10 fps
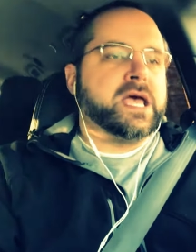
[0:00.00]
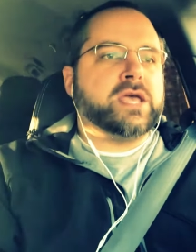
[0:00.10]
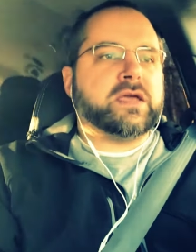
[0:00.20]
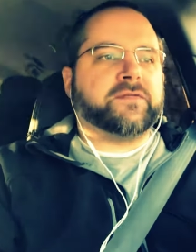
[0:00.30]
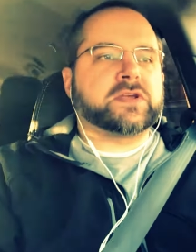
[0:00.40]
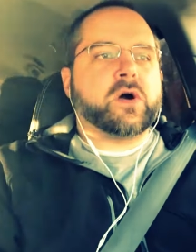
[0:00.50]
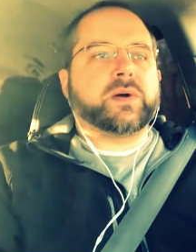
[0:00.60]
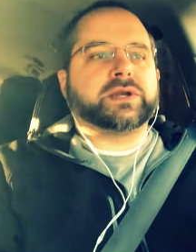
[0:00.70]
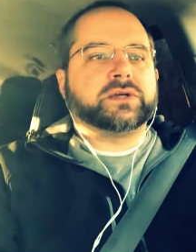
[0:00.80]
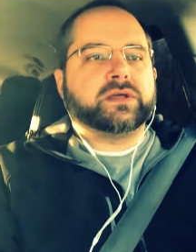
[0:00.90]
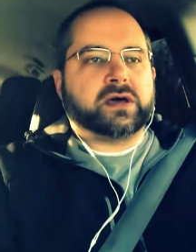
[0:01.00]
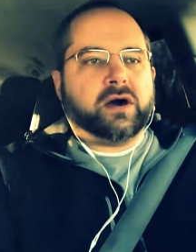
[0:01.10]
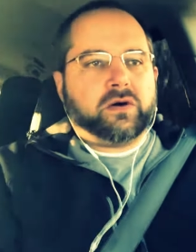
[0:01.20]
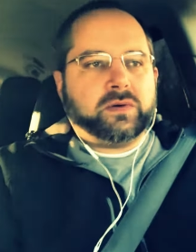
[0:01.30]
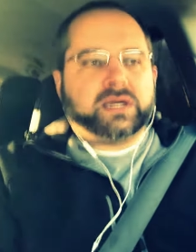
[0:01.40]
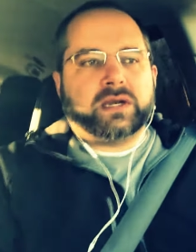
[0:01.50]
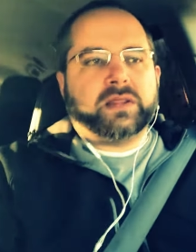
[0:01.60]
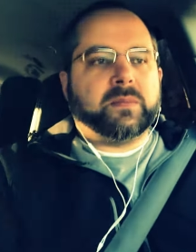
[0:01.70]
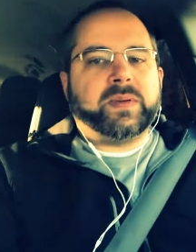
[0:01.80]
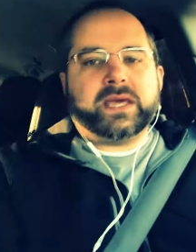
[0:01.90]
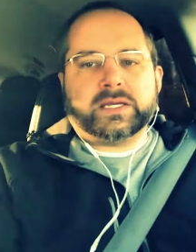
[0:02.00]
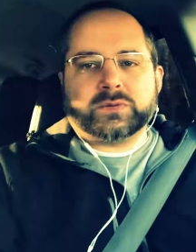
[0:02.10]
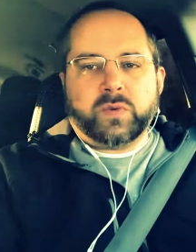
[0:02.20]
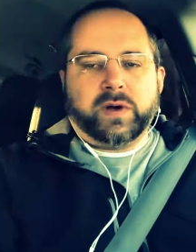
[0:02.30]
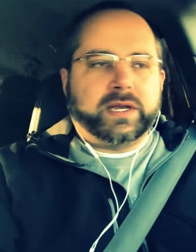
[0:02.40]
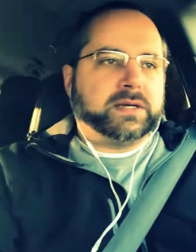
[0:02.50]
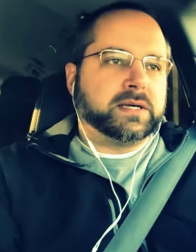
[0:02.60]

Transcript: You have to go into the code, into the PS1